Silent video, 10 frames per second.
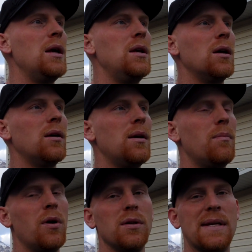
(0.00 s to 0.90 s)

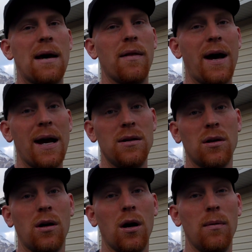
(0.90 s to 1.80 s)
it burns out the
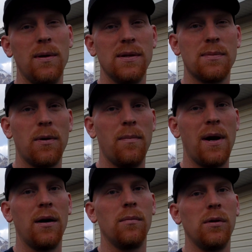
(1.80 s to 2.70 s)
hydrocarbons
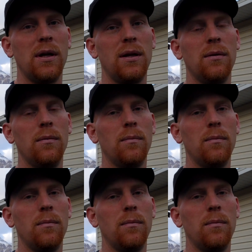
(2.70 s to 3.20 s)
primarily.